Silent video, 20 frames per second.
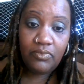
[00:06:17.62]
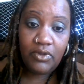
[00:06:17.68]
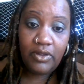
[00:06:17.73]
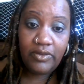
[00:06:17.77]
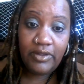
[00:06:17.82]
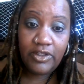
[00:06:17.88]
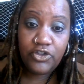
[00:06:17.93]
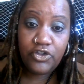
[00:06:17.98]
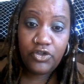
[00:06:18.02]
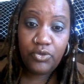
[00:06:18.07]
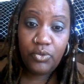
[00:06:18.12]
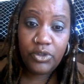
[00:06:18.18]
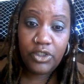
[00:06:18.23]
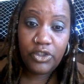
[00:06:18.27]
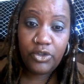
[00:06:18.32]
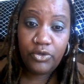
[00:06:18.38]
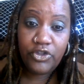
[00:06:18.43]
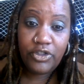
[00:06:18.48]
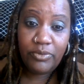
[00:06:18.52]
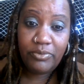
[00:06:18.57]
that you want to
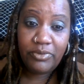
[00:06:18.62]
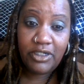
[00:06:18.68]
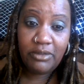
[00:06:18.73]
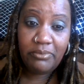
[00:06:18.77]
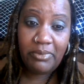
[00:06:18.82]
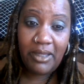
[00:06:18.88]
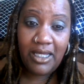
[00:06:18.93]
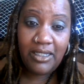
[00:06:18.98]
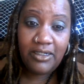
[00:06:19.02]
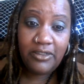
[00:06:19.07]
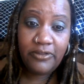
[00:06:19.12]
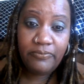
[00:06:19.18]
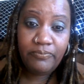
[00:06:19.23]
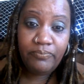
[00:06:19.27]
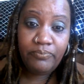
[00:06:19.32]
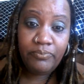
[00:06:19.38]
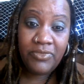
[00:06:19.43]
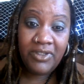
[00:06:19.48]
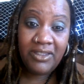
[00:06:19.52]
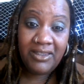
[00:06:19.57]
do something about it,
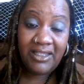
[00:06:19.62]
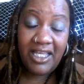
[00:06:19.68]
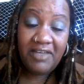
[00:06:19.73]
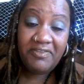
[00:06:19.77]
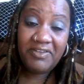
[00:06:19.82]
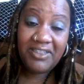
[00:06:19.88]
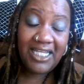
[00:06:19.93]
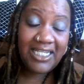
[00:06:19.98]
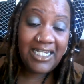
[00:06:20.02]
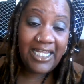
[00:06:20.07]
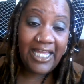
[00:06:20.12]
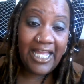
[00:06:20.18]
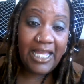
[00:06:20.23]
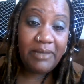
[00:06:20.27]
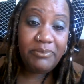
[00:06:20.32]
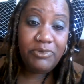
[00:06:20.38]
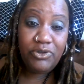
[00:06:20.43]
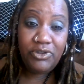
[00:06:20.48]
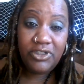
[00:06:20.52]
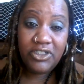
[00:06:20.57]
they have a lot of
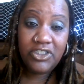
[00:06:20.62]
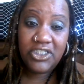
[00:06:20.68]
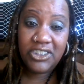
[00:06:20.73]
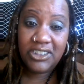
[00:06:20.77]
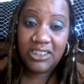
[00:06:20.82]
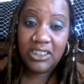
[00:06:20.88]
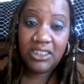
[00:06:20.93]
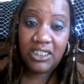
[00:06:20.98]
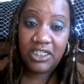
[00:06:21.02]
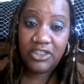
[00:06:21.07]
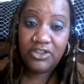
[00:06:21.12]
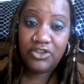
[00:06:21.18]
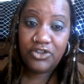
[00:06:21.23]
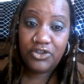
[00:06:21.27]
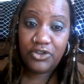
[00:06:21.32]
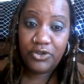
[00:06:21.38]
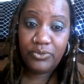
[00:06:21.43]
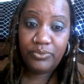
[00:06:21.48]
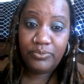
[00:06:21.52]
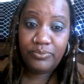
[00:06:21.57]
ammunition against
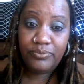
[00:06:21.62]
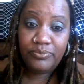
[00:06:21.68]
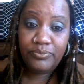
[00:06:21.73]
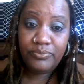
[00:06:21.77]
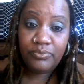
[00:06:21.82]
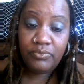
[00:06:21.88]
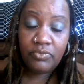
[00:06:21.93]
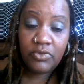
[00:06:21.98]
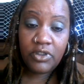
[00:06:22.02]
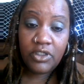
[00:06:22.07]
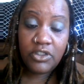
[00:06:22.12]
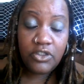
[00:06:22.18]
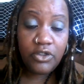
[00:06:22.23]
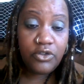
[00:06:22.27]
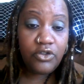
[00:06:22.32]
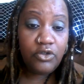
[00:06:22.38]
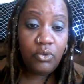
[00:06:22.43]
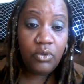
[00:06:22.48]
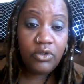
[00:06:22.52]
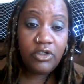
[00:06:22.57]
you. So
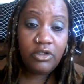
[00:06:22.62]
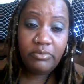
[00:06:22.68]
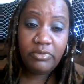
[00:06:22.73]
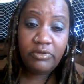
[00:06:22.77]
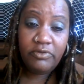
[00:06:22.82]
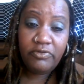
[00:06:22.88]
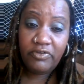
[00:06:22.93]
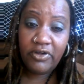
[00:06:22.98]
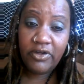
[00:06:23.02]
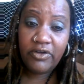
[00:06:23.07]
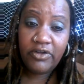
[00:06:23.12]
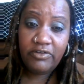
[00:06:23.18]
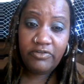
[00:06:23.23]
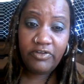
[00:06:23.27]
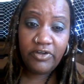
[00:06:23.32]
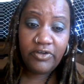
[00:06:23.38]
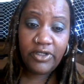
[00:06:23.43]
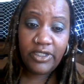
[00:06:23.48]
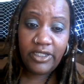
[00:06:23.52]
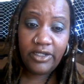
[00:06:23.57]
you want to be very,
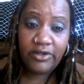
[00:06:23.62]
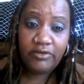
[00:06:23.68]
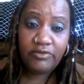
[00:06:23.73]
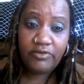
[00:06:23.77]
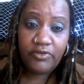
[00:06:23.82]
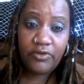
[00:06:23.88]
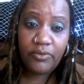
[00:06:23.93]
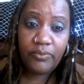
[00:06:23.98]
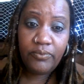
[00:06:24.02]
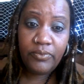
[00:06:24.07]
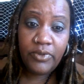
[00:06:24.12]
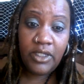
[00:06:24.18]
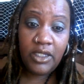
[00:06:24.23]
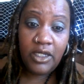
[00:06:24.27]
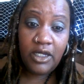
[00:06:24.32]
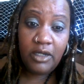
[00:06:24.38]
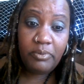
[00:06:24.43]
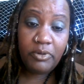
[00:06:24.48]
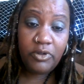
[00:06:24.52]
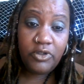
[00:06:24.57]
very careful.
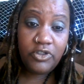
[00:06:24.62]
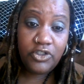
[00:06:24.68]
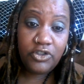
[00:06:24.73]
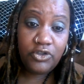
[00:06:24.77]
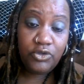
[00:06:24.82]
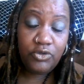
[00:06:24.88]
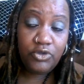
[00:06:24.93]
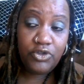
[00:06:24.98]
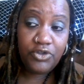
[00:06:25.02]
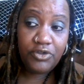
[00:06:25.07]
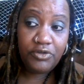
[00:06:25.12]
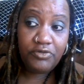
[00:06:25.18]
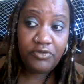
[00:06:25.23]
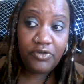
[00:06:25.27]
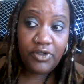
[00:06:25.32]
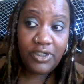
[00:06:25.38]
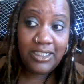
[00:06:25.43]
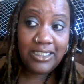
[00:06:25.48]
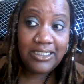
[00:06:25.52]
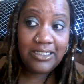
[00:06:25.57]
A person who's your
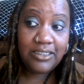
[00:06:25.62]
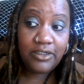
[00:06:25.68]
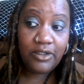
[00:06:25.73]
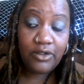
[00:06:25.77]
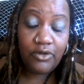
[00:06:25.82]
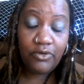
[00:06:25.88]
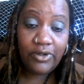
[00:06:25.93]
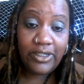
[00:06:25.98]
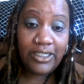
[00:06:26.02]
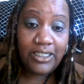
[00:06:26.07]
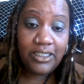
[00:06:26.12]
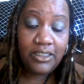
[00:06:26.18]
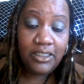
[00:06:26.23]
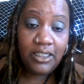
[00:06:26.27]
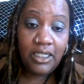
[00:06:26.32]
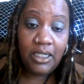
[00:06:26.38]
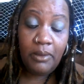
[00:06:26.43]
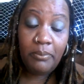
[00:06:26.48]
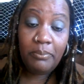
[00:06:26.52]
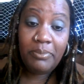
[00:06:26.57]
friend is in a great
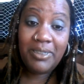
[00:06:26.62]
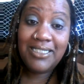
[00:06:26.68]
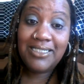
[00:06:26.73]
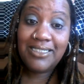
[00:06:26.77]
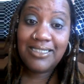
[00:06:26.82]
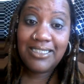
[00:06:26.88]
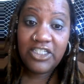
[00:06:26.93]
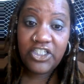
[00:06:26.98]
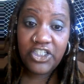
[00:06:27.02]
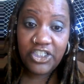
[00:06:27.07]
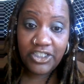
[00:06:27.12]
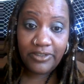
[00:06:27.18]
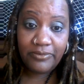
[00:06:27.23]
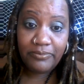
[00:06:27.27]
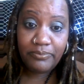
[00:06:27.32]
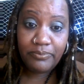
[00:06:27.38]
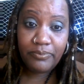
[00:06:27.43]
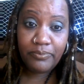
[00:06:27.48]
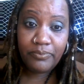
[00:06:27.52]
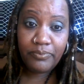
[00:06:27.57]
position
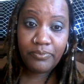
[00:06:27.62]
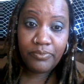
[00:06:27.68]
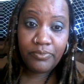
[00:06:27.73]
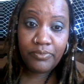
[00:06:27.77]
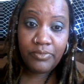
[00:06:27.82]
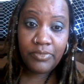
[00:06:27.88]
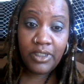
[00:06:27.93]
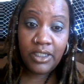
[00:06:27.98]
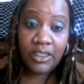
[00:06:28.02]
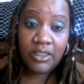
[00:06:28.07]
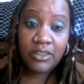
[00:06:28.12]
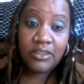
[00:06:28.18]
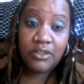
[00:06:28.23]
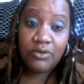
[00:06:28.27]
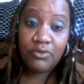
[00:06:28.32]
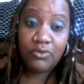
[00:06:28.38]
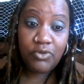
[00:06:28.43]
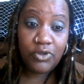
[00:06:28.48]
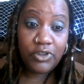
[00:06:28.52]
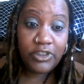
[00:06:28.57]
to
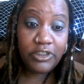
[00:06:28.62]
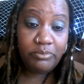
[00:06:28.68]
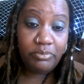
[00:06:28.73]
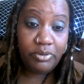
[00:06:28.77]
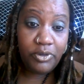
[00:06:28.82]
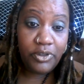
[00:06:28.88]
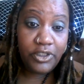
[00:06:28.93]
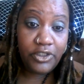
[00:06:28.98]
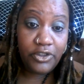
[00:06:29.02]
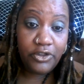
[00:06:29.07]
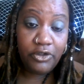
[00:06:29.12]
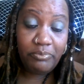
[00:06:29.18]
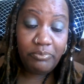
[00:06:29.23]
really put your